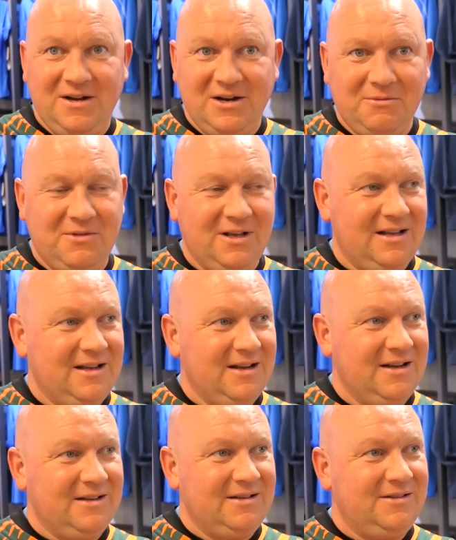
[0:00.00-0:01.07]
Yeah. I don't think
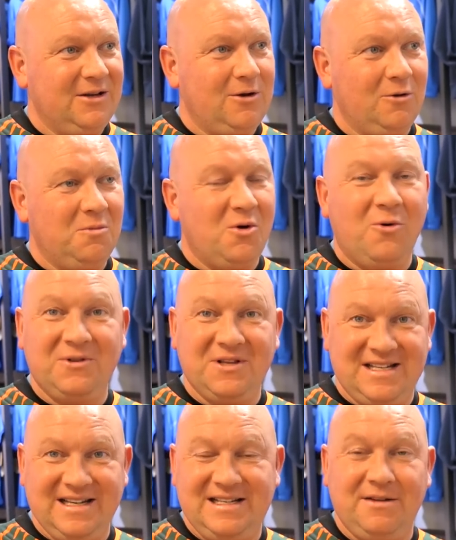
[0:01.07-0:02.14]
uh, the club or the
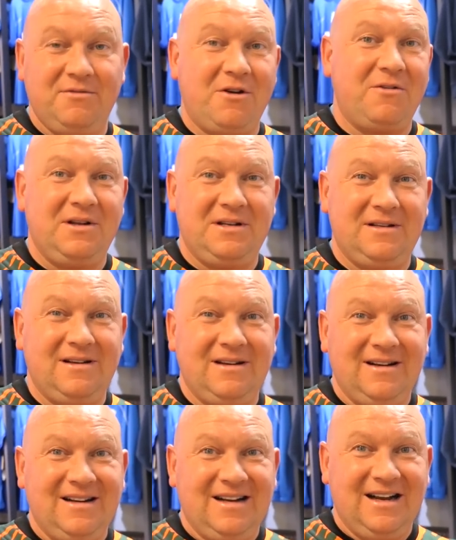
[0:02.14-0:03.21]
city of Norwich
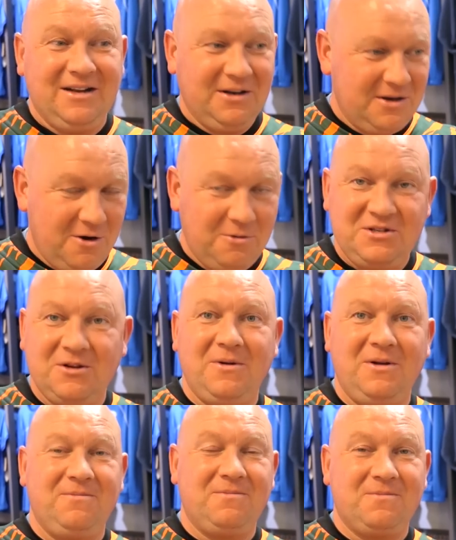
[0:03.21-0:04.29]
are going to cope too
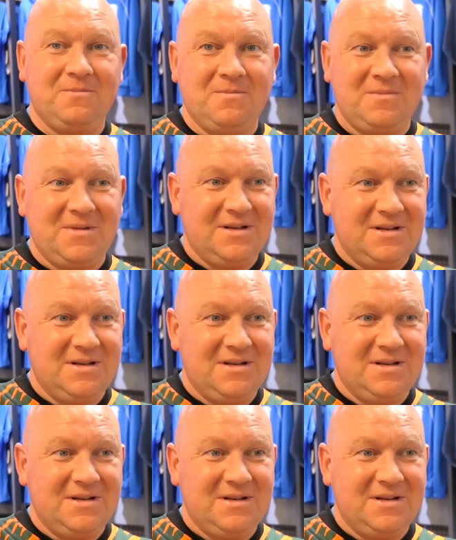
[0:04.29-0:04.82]
well. Wow.